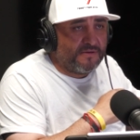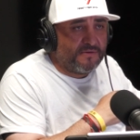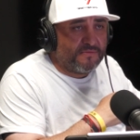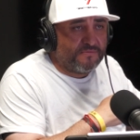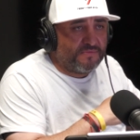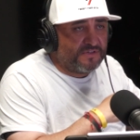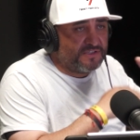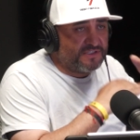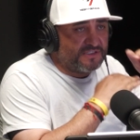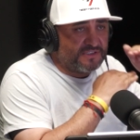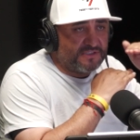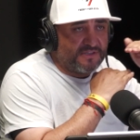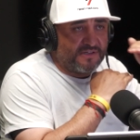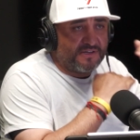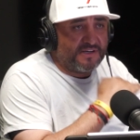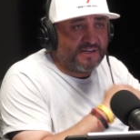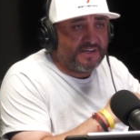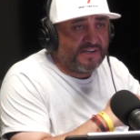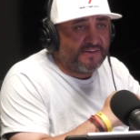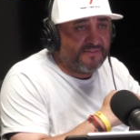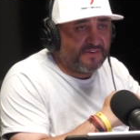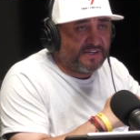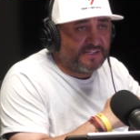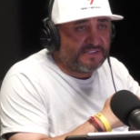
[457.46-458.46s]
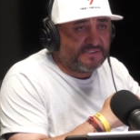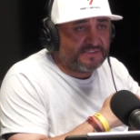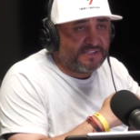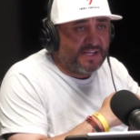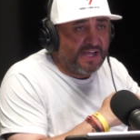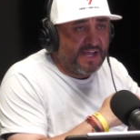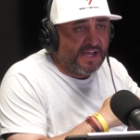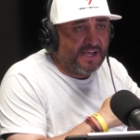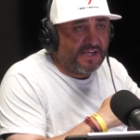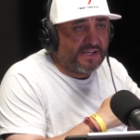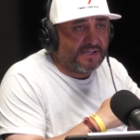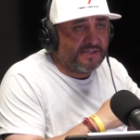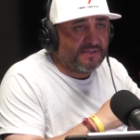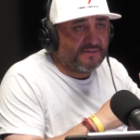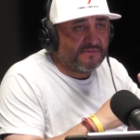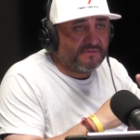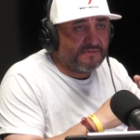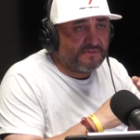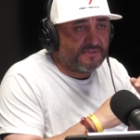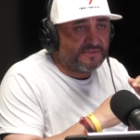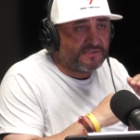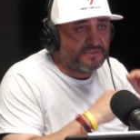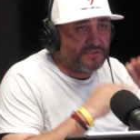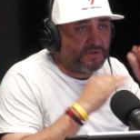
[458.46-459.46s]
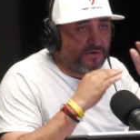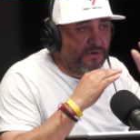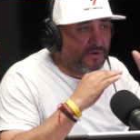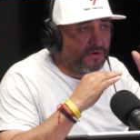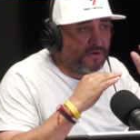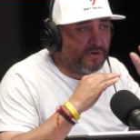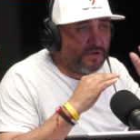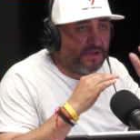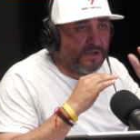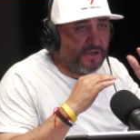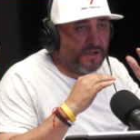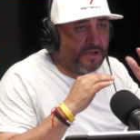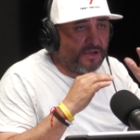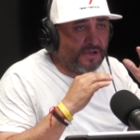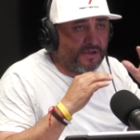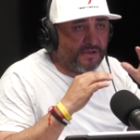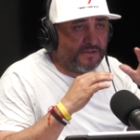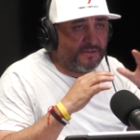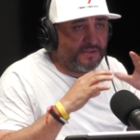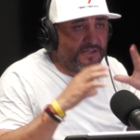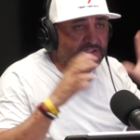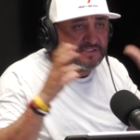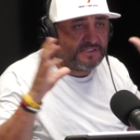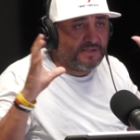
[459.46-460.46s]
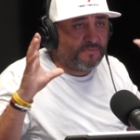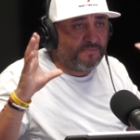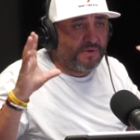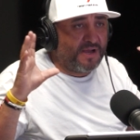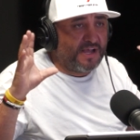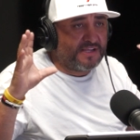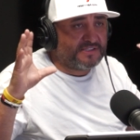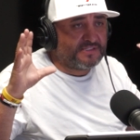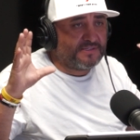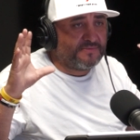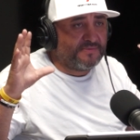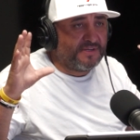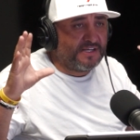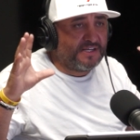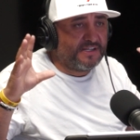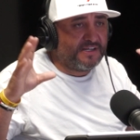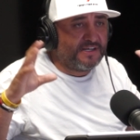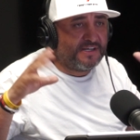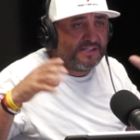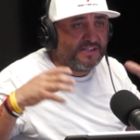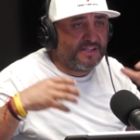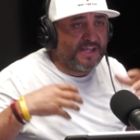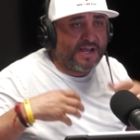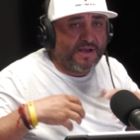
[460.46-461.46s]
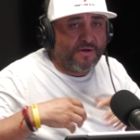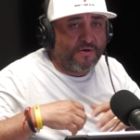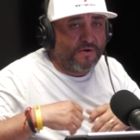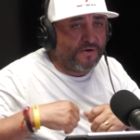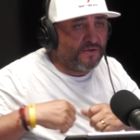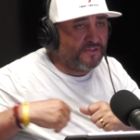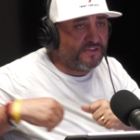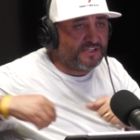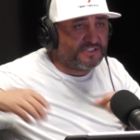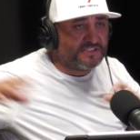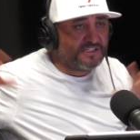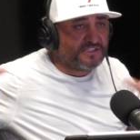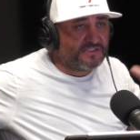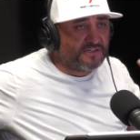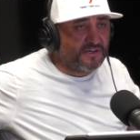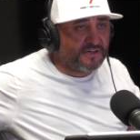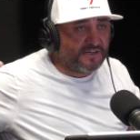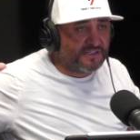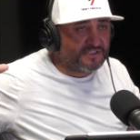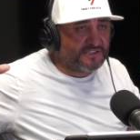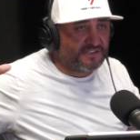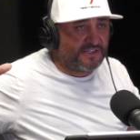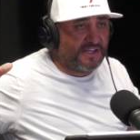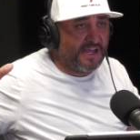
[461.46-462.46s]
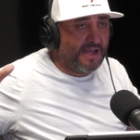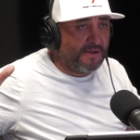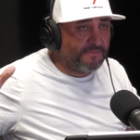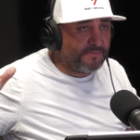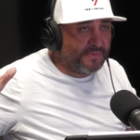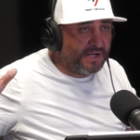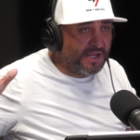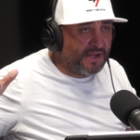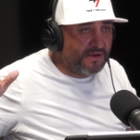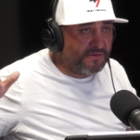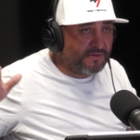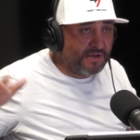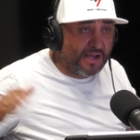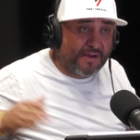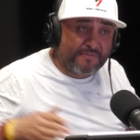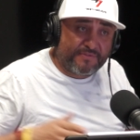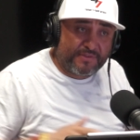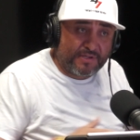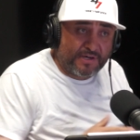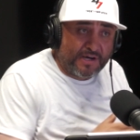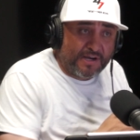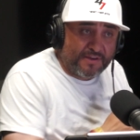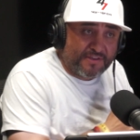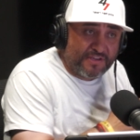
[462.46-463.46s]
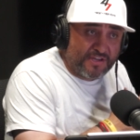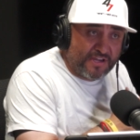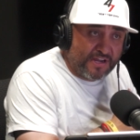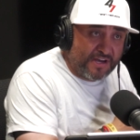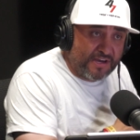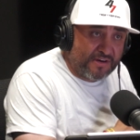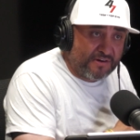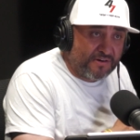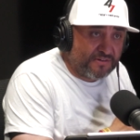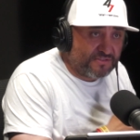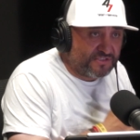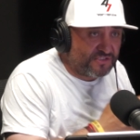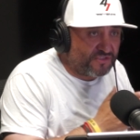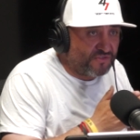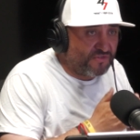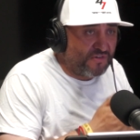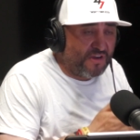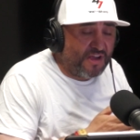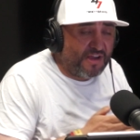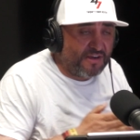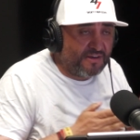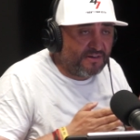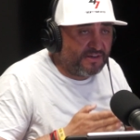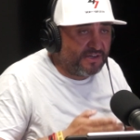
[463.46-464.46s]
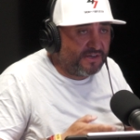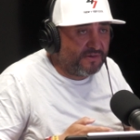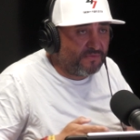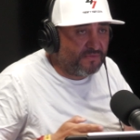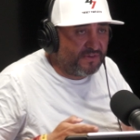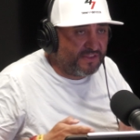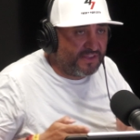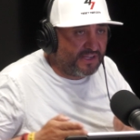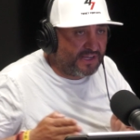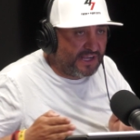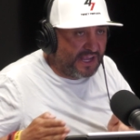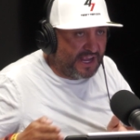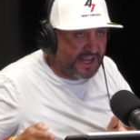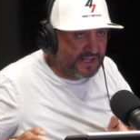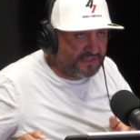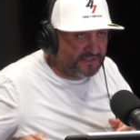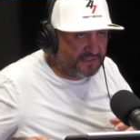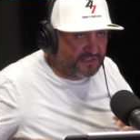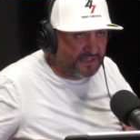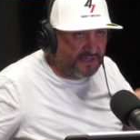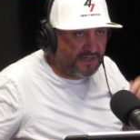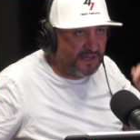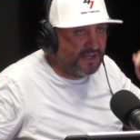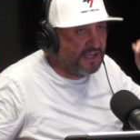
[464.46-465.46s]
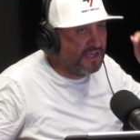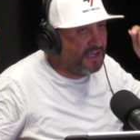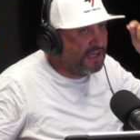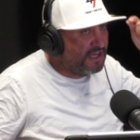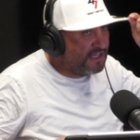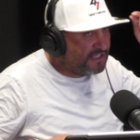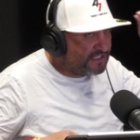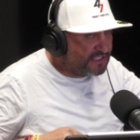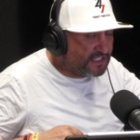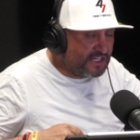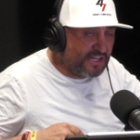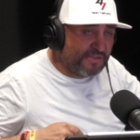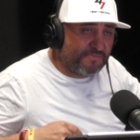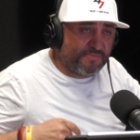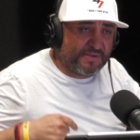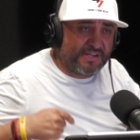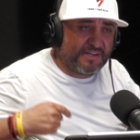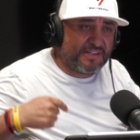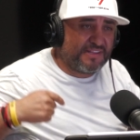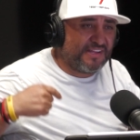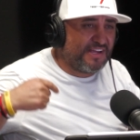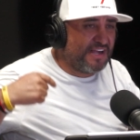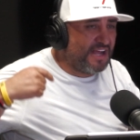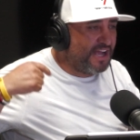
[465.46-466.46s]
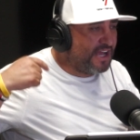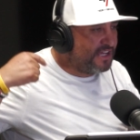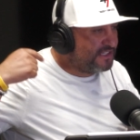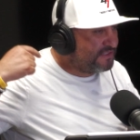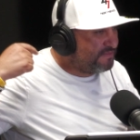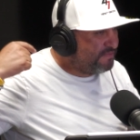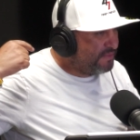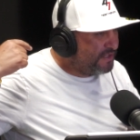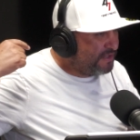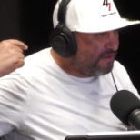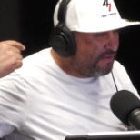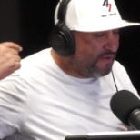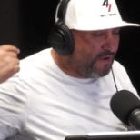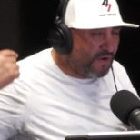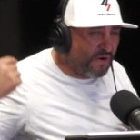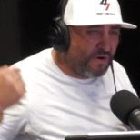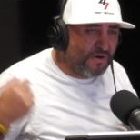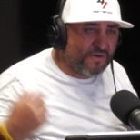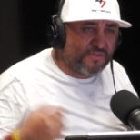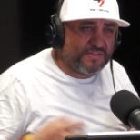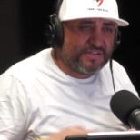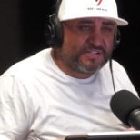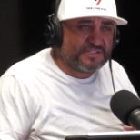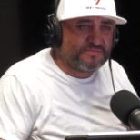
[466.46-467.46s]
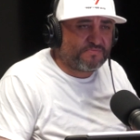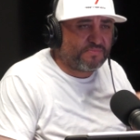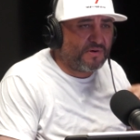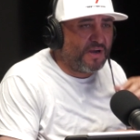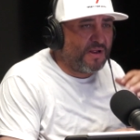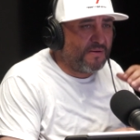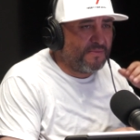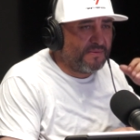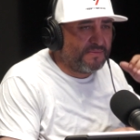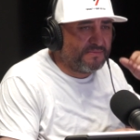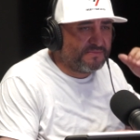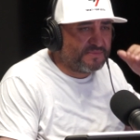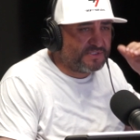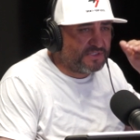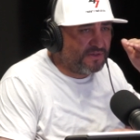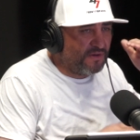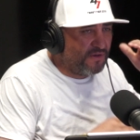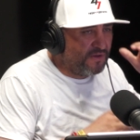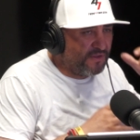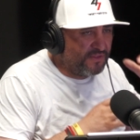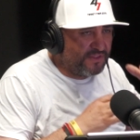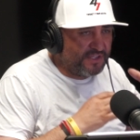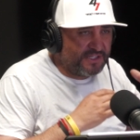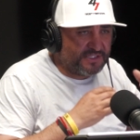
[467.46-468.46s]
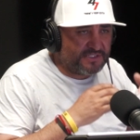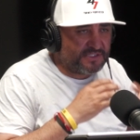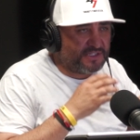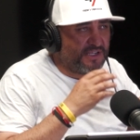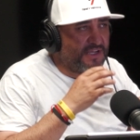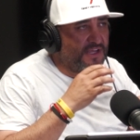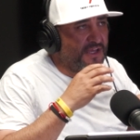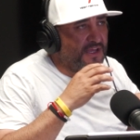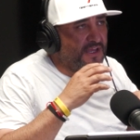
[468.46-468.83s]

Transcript: We're just gonna leave it as that. So there's a possibility that all this is gonna stop now after a year of struggling with the cancer, sleeping in the hospital, all these problems, all these